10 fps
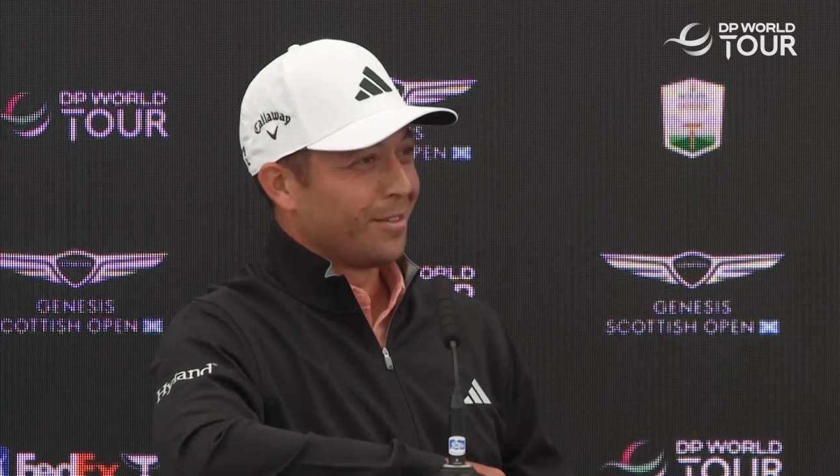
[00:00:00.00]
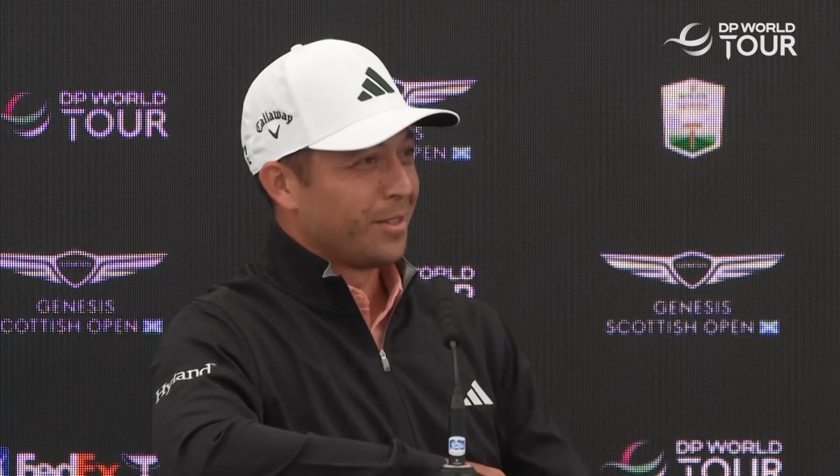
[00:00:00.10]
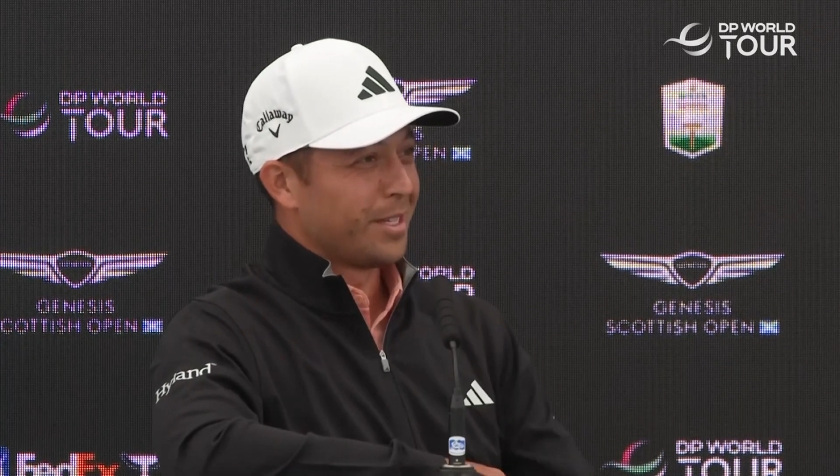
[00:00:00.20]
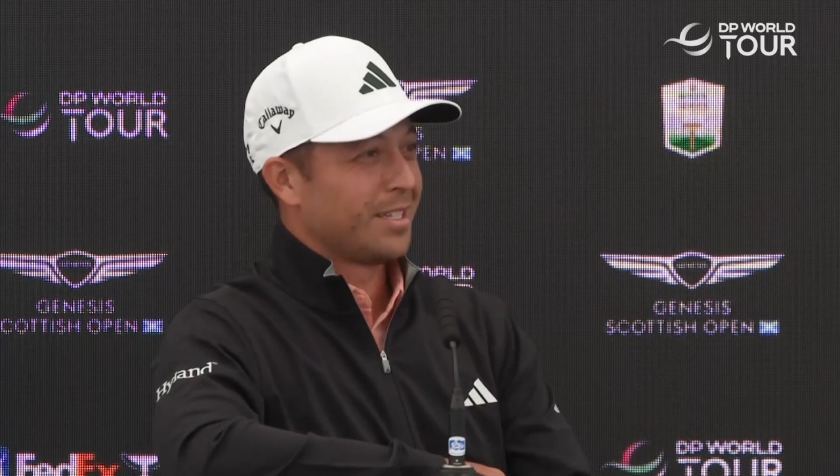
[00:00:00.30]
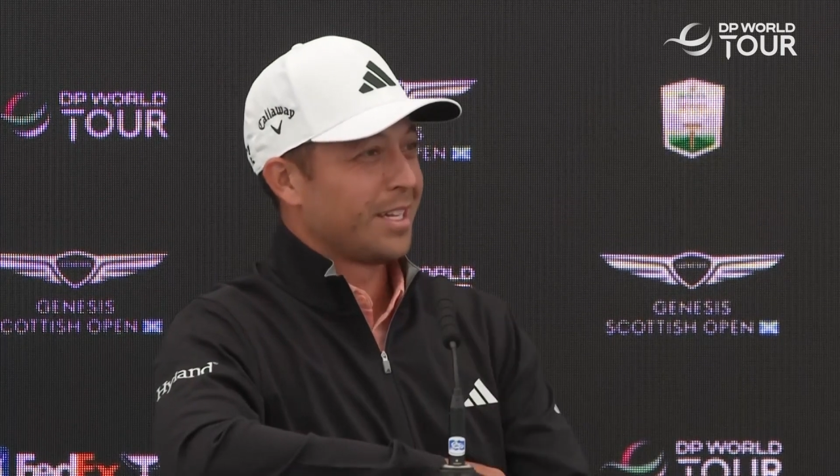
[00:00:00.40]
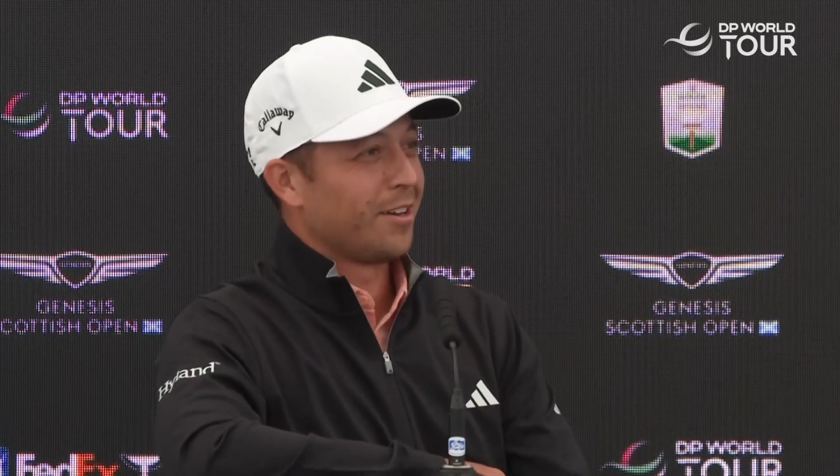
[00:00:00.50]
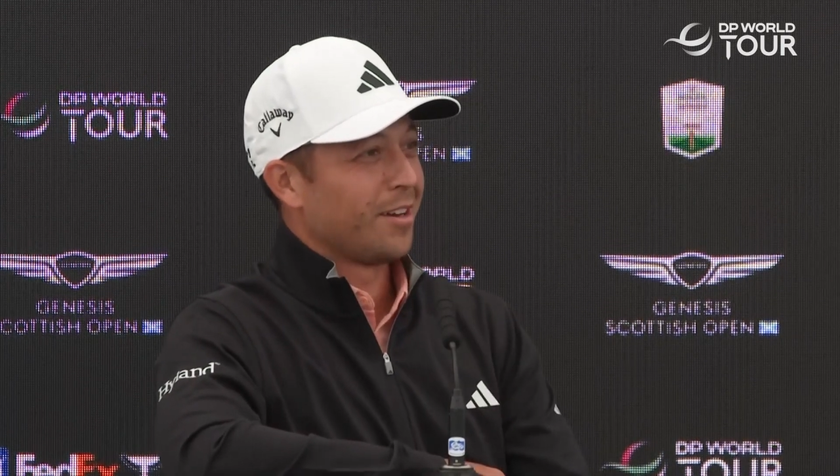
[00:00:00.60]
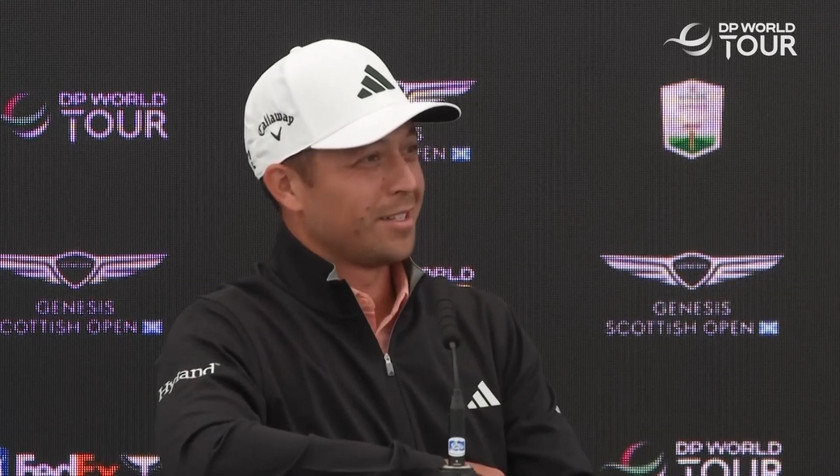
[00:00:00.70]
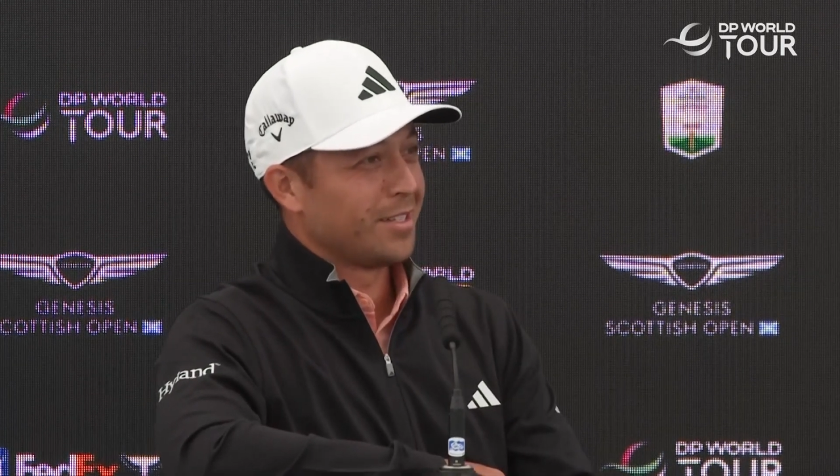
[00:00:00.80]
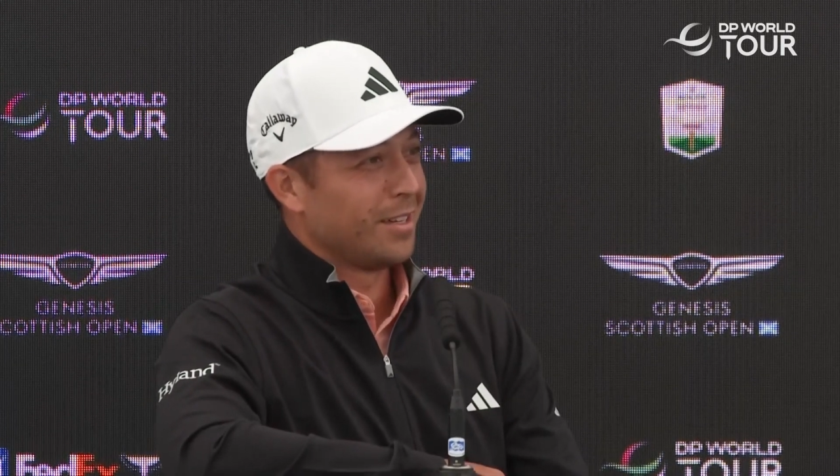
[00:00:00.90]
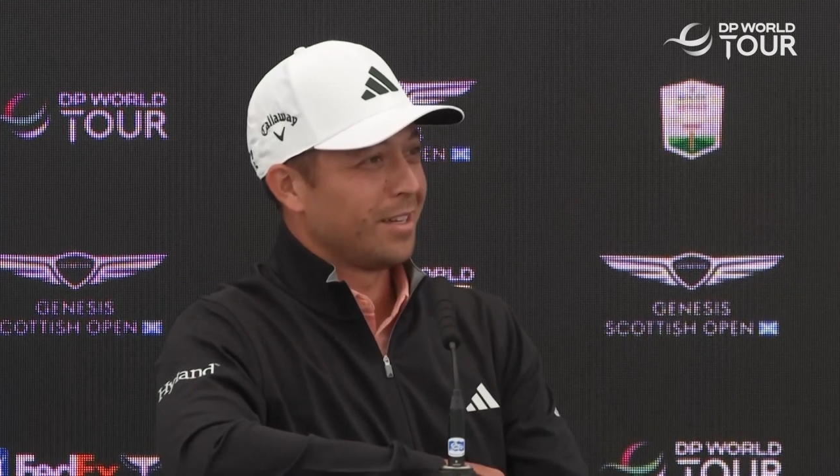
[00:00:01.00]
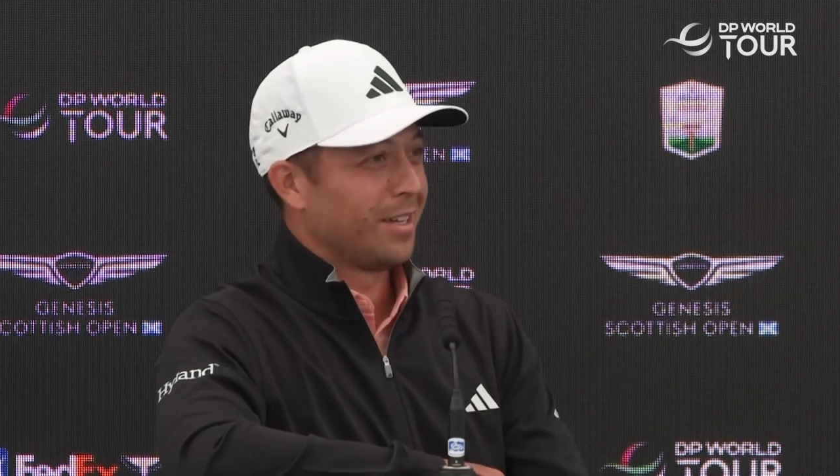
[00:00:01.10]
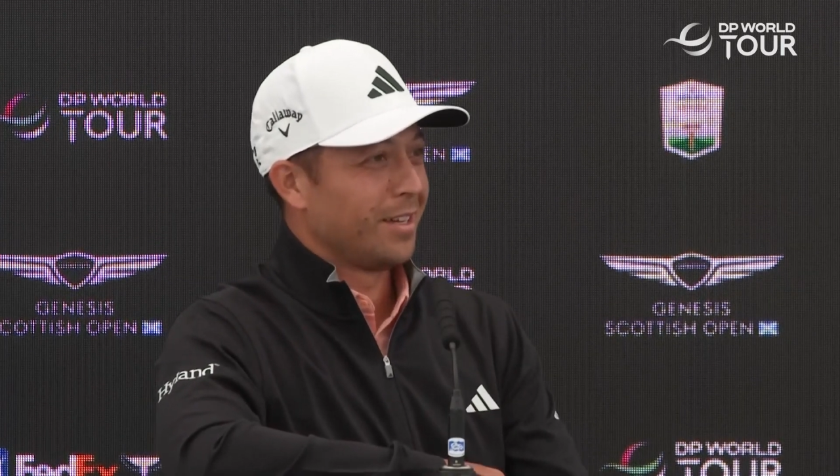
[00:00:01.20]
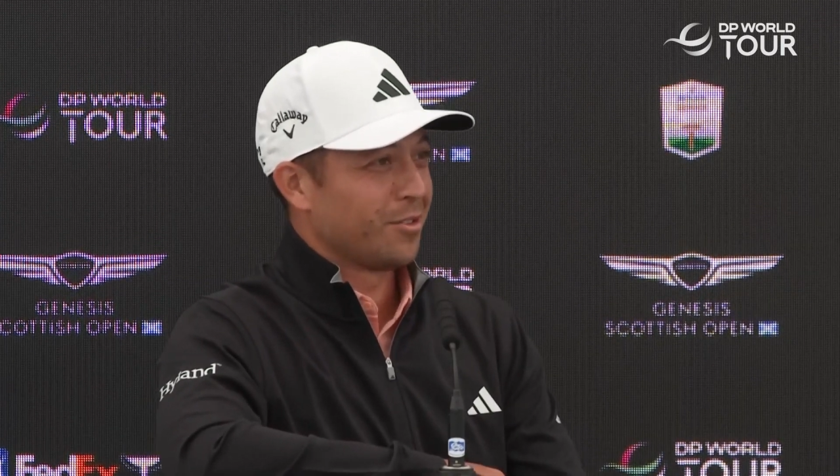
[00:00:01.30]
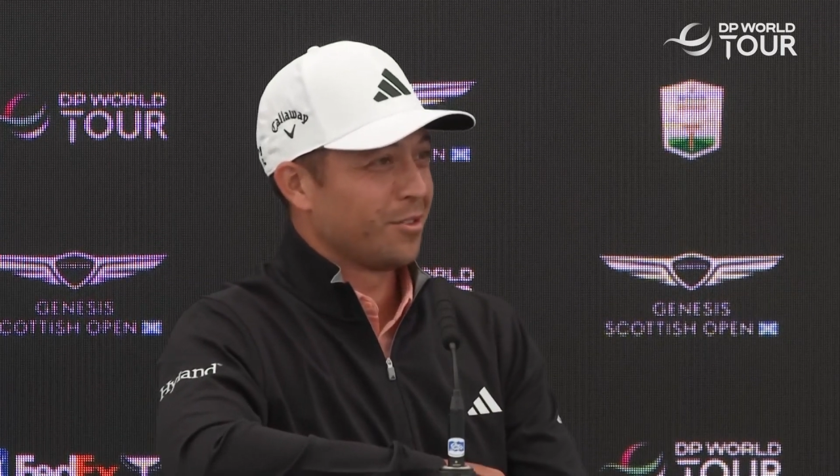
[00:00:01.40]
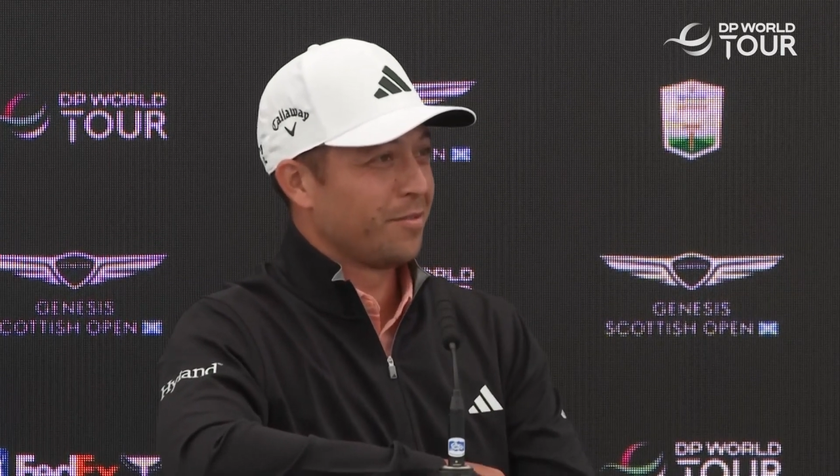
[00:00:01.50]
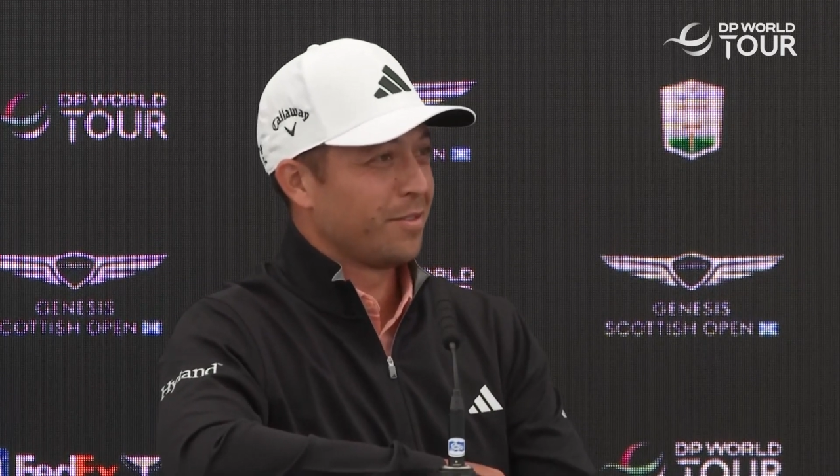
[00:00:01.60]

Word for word: with that Saturday and Sunday and sort of